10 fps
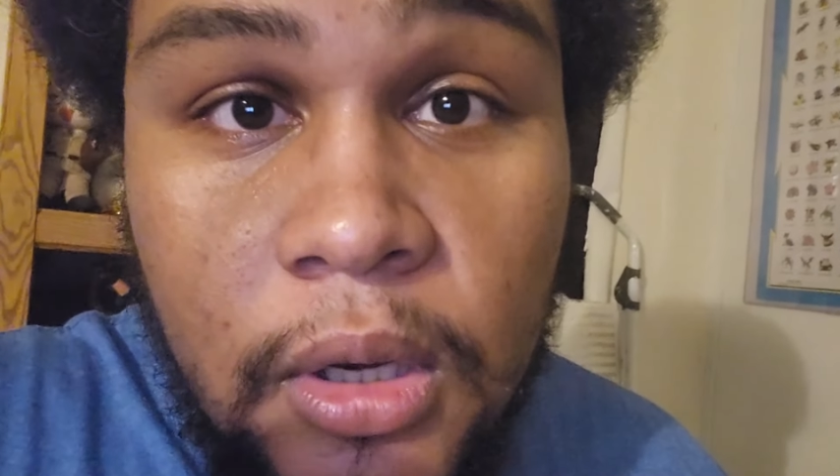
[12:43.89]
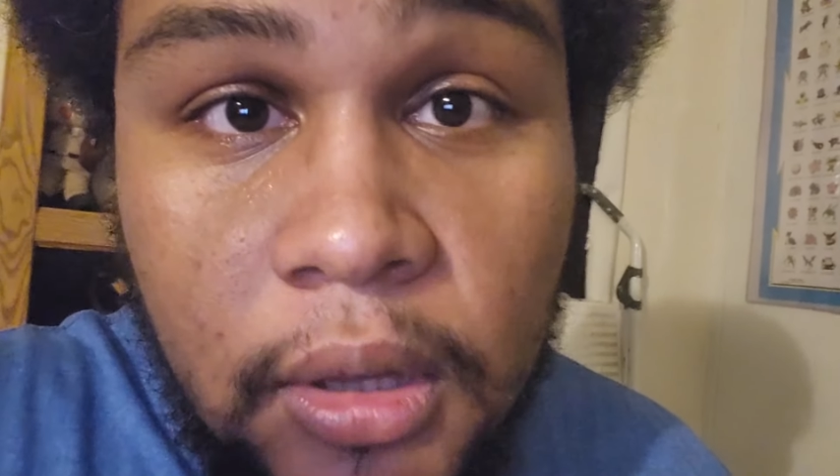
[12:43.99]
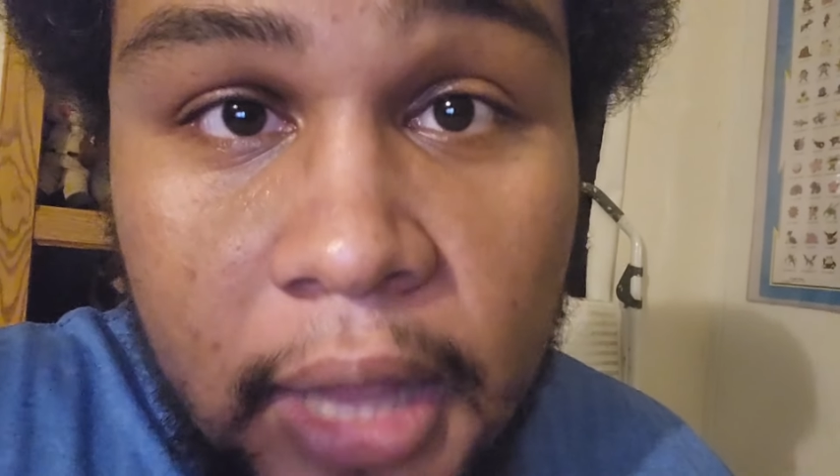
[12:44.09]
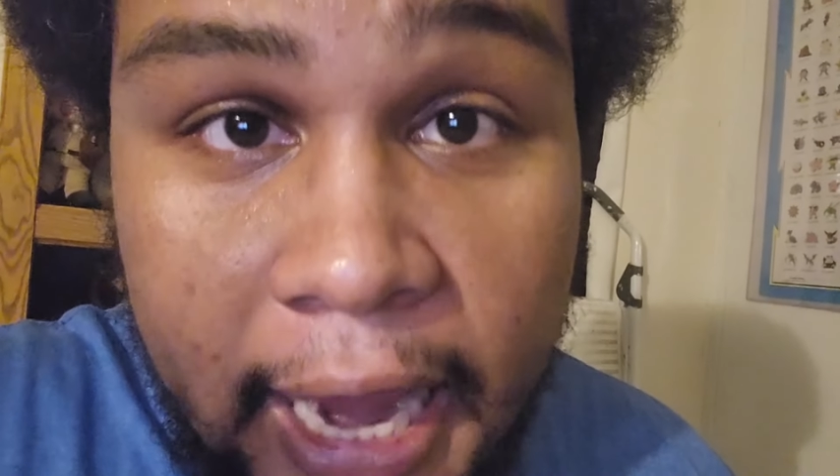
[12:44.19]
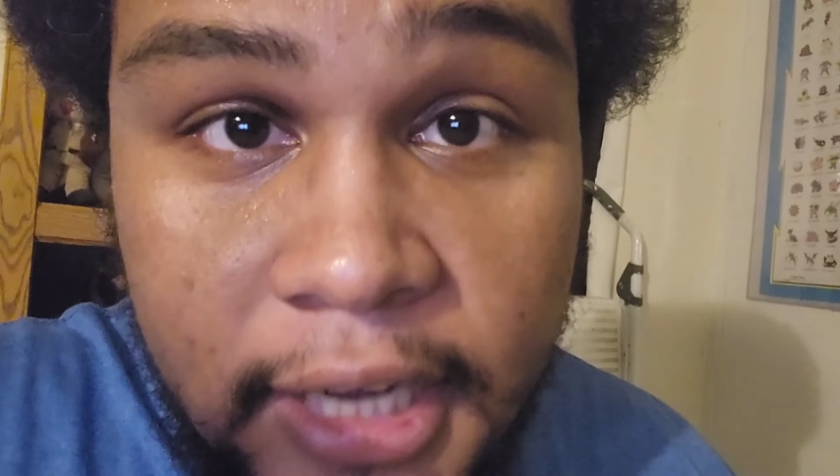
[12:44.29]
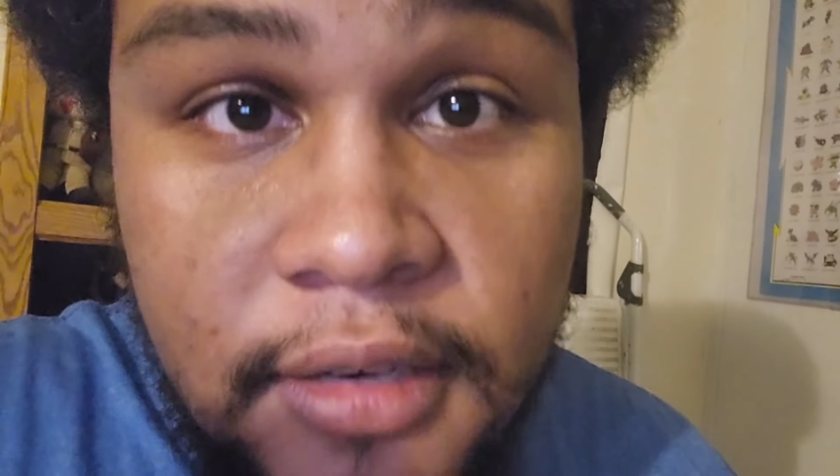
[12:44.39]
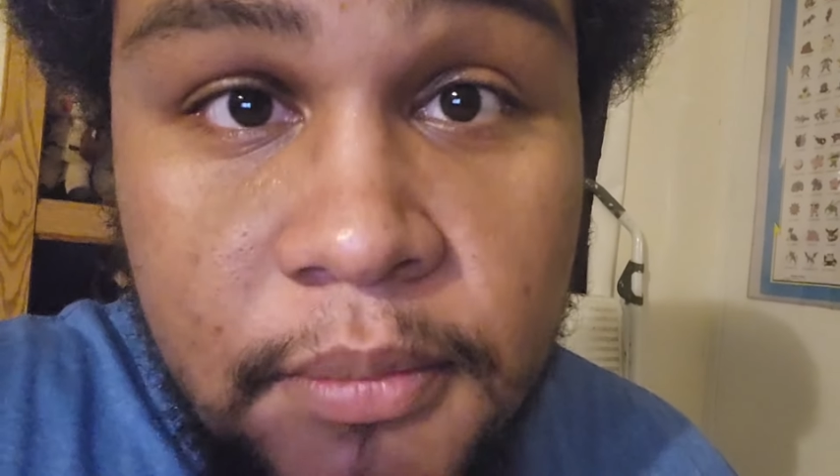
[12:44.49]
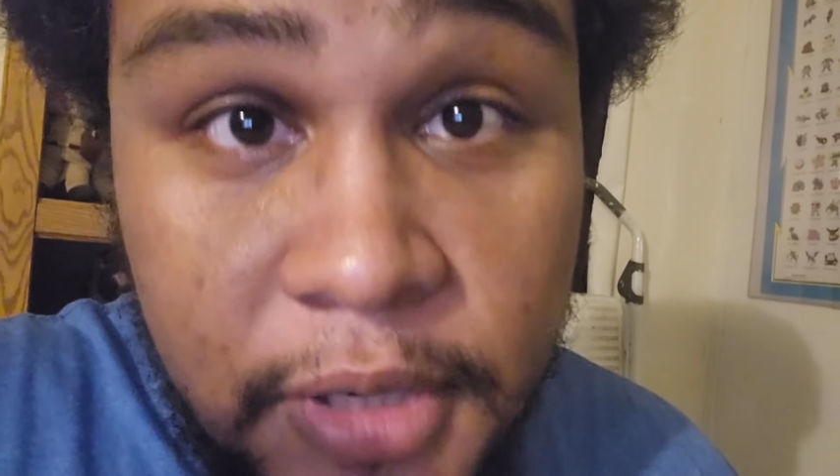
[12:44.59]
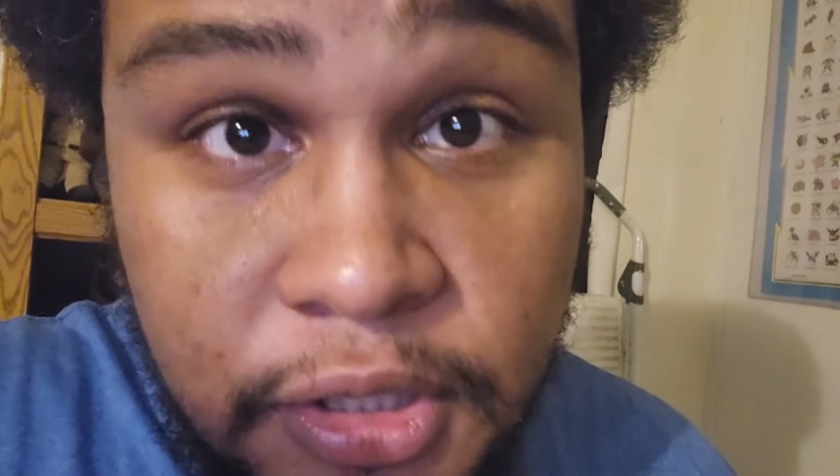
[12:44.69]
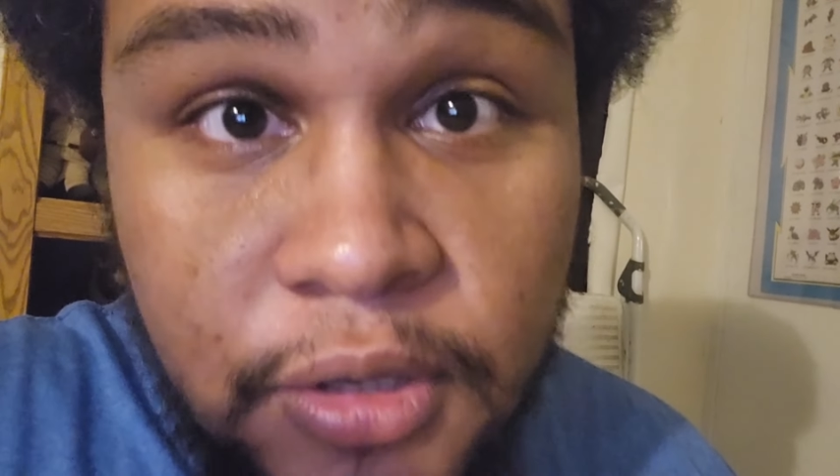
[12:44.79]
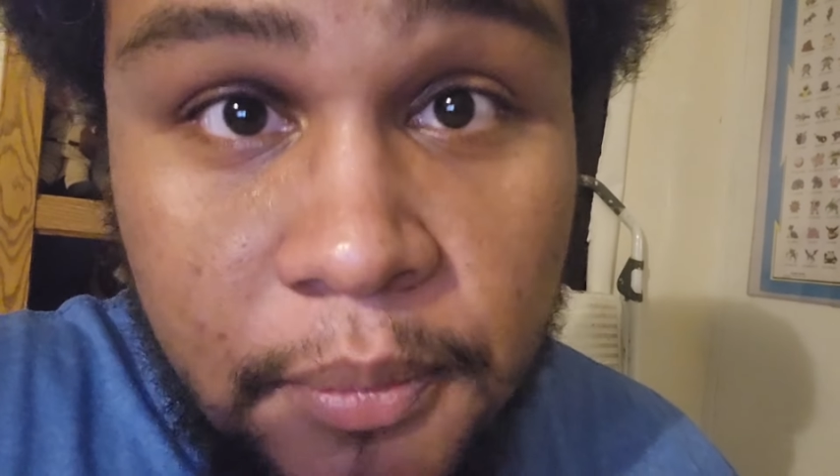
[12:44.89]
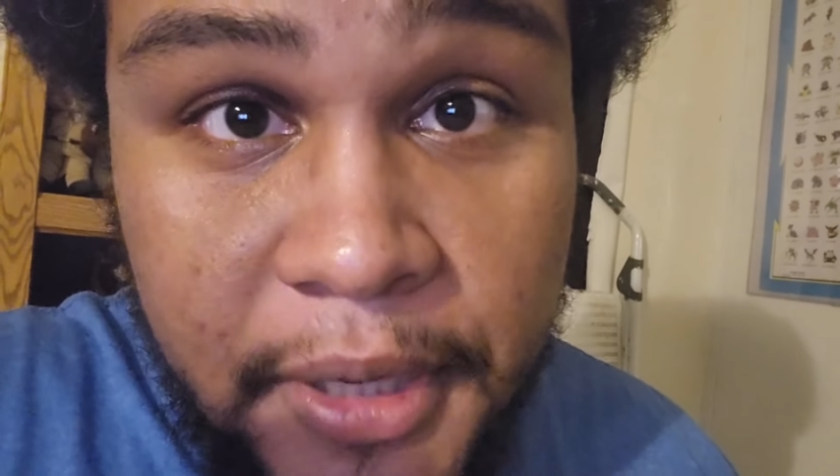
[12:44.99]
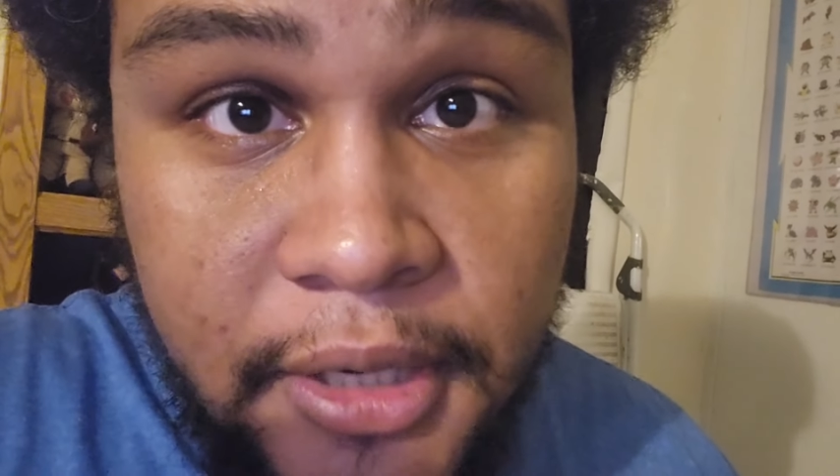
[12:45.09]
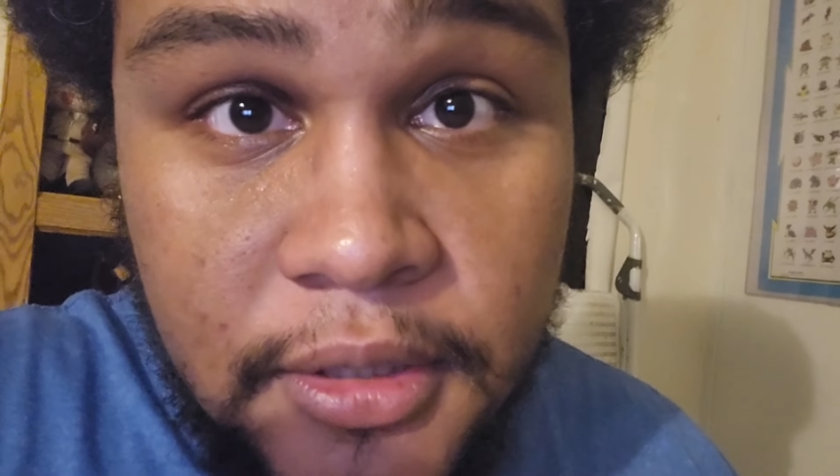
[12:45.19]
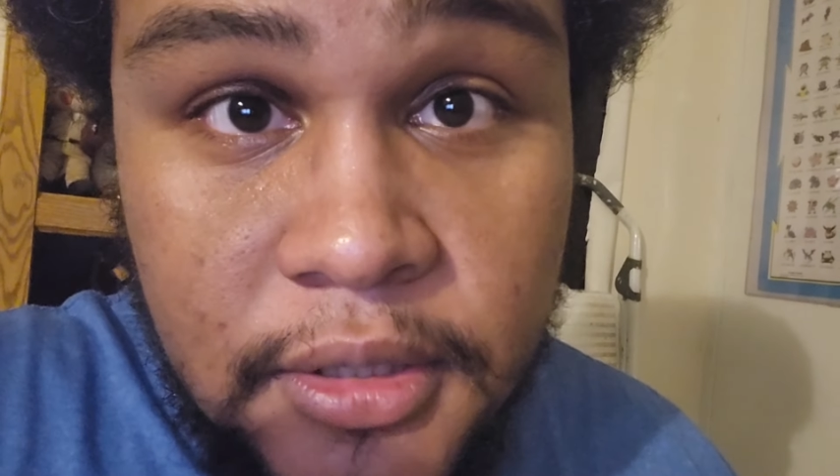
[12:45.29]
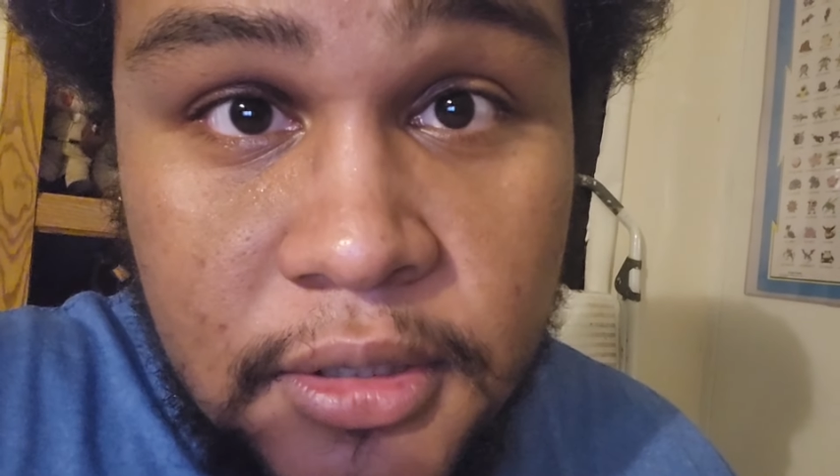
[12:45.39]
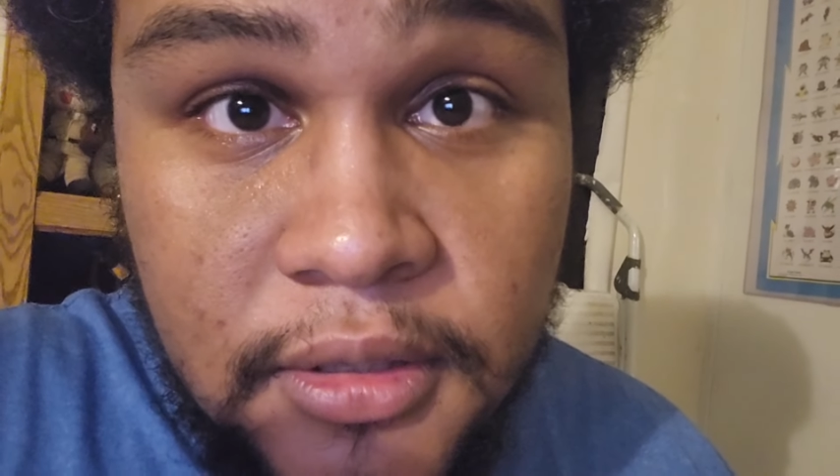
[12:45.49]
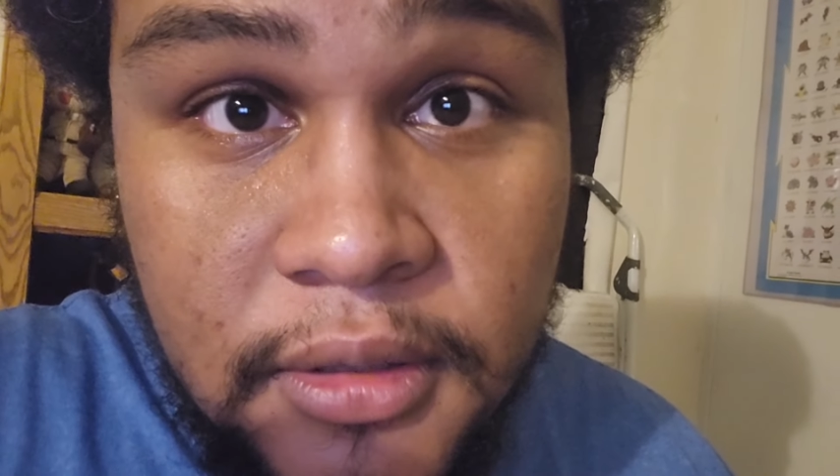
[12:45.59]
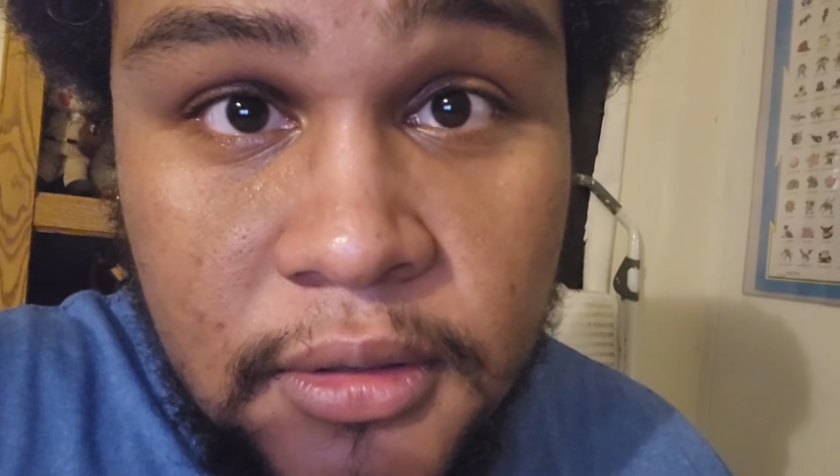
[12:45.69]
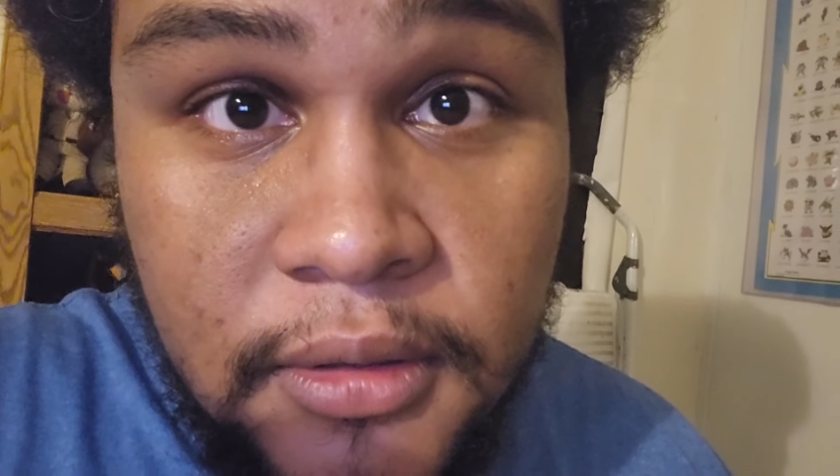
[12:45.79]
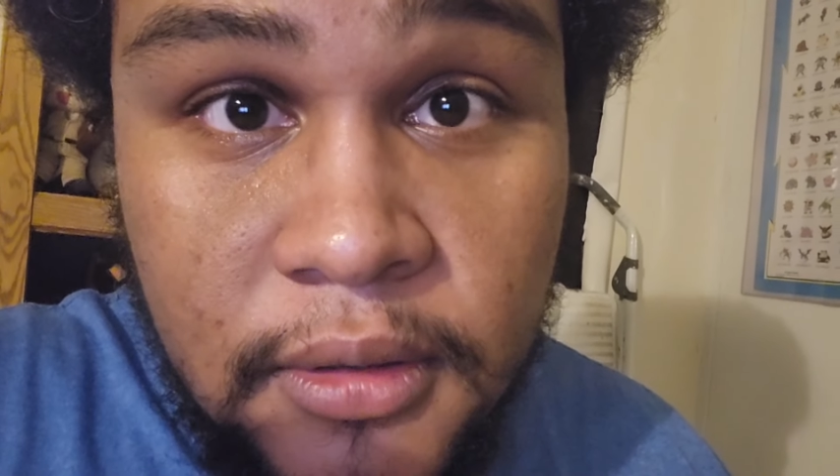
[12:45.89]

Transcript: liked Mr. Beast.